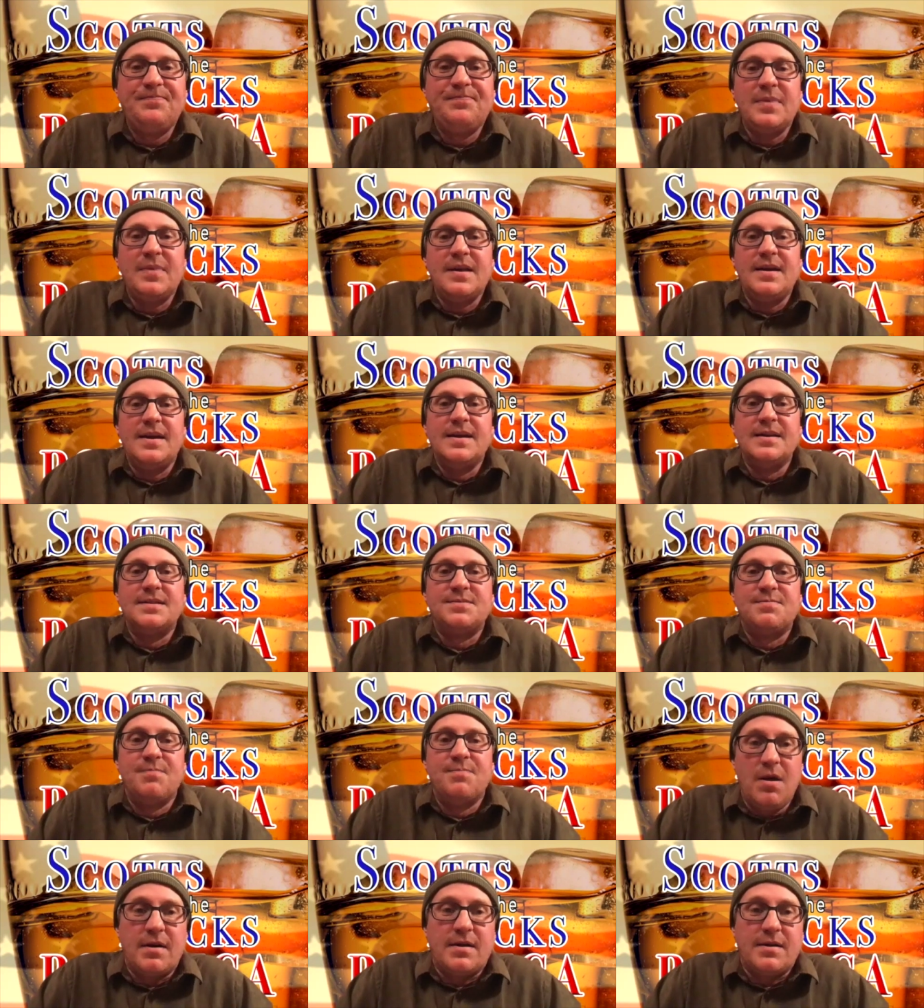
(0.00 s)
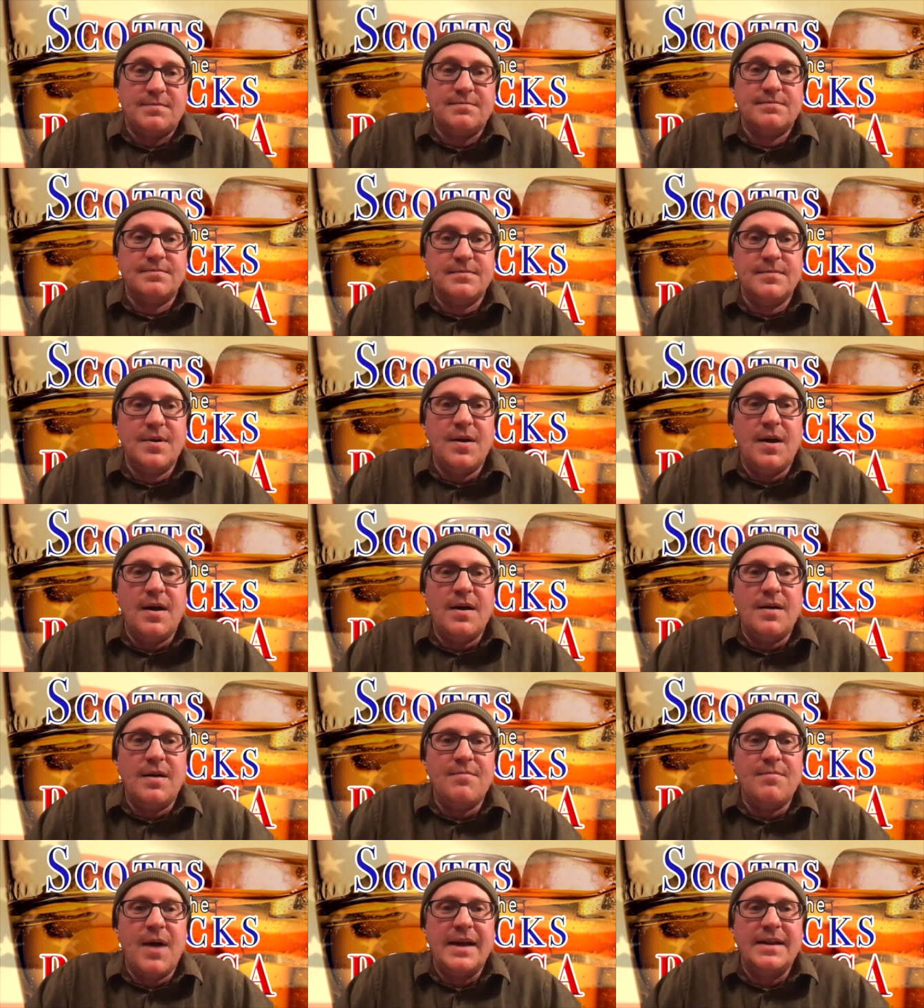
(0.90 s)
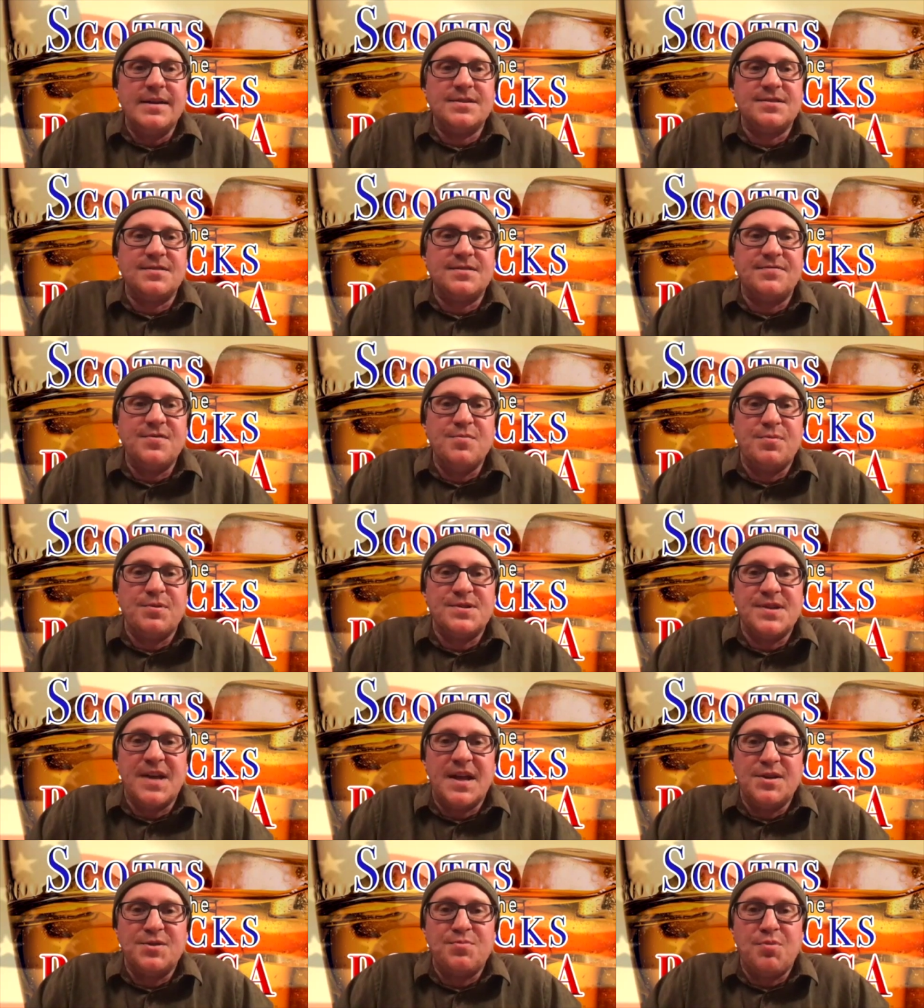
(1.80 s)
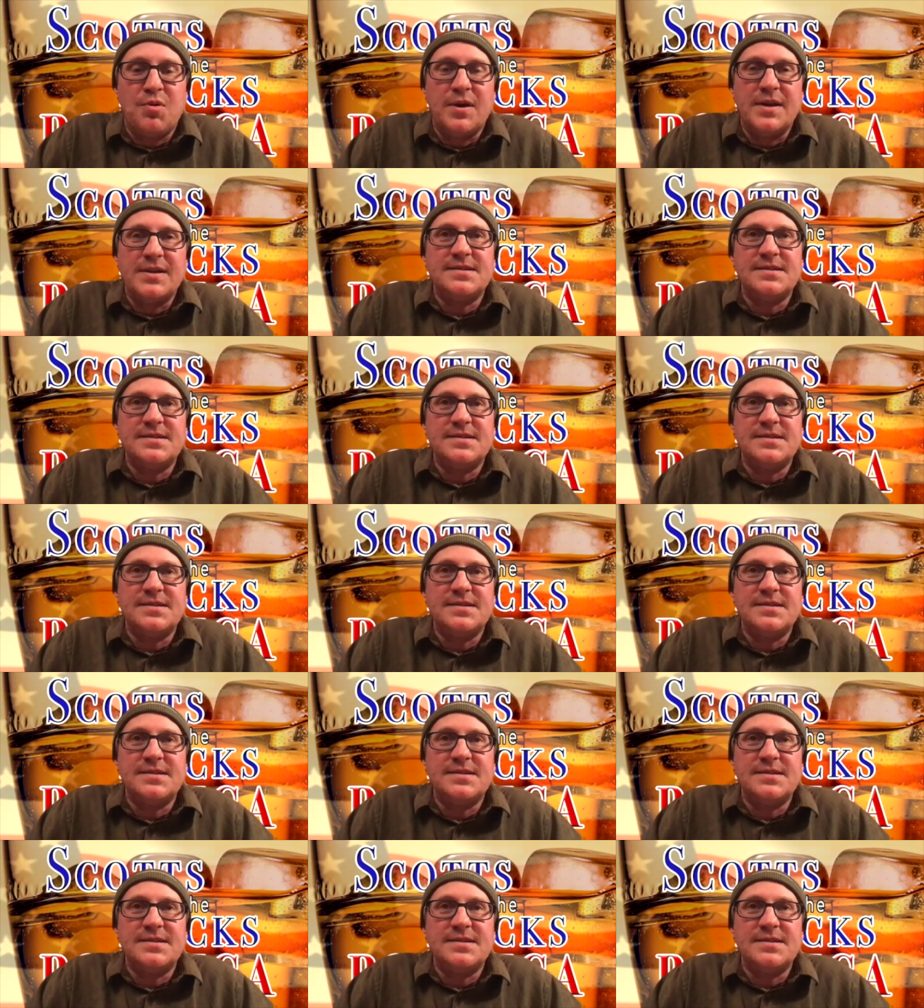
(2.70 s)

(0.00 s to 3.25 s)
its mark, minus a few percentage points.